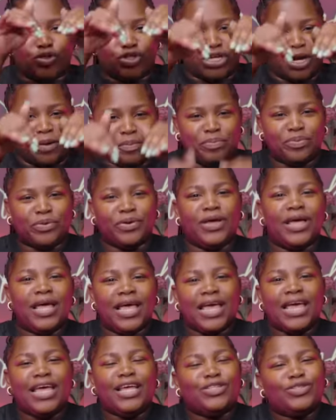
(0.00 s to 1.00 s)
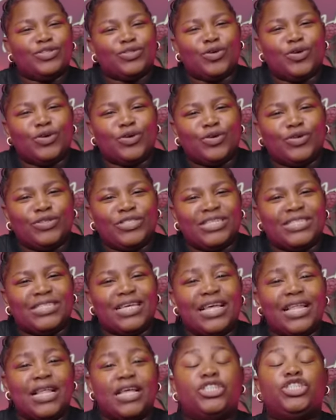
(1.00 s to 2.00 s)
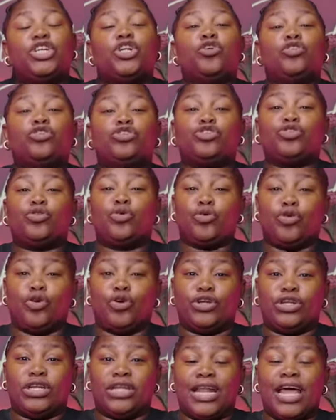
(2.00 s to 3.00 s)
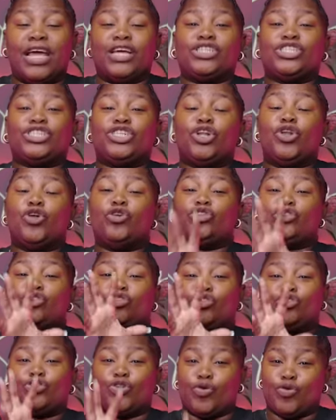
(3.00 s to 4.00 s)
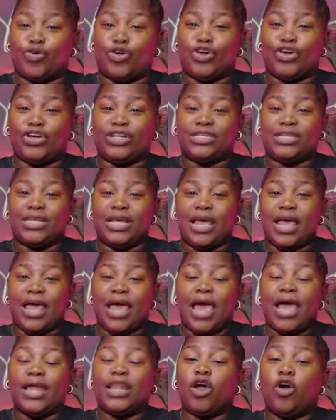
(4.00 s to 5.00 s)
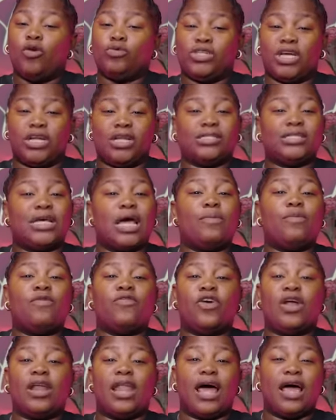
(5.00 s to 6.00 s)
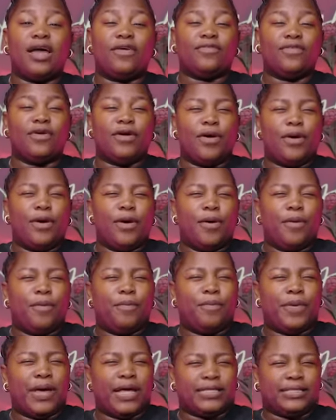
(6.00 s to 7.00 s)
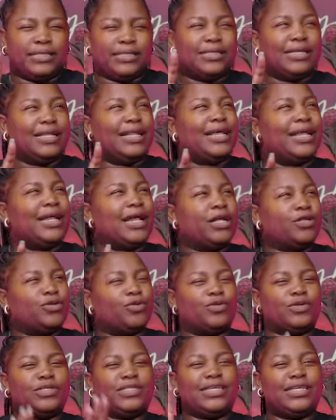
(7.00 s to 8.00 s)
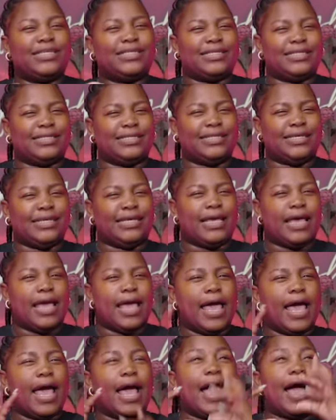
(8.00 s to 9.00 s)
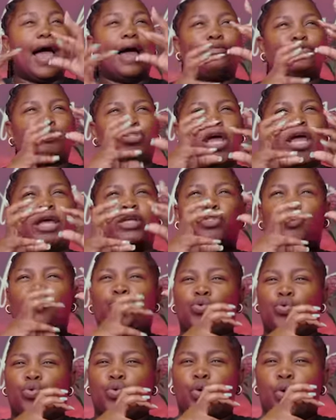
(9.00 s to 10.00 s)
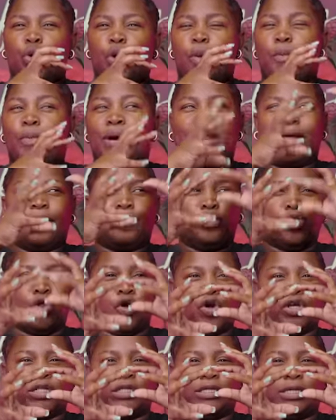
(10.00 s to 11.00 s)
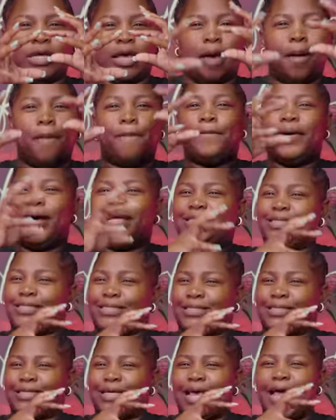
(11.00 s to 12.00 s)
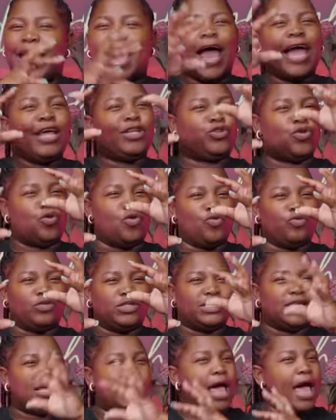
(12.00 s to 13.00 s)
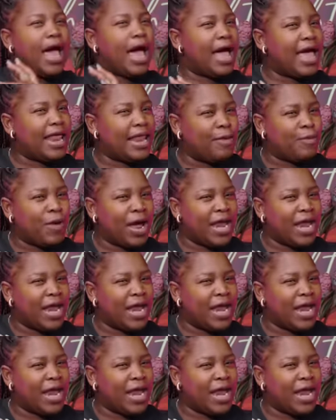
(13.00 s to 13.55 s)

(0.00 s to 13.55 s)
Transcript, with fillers: to jump into conclusions. She looked so good. Like, she looked so good. And I hope she had the time of her life. But Lerato ZCC, I'm trying to, but I'm not. But I don't. And